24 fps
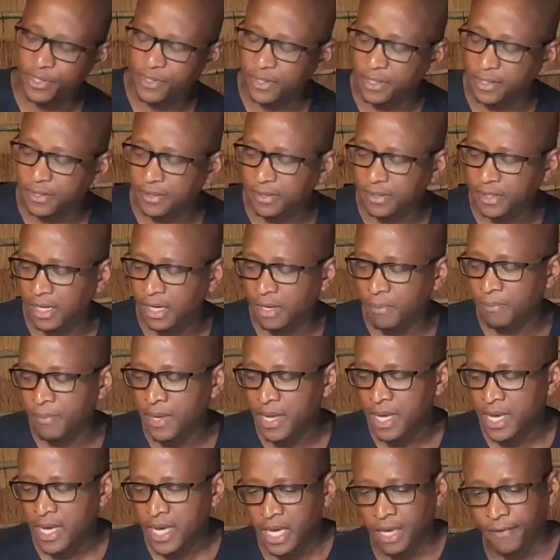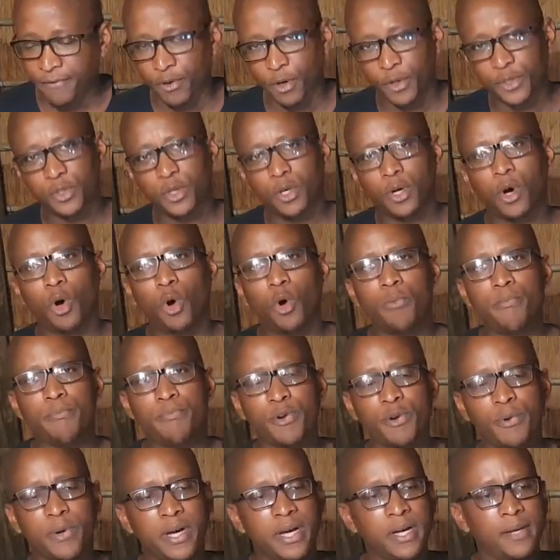yeast. If you're also a home
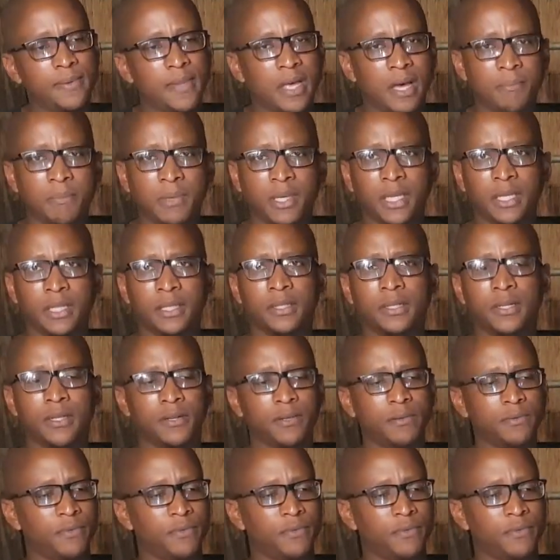brewer, I mean,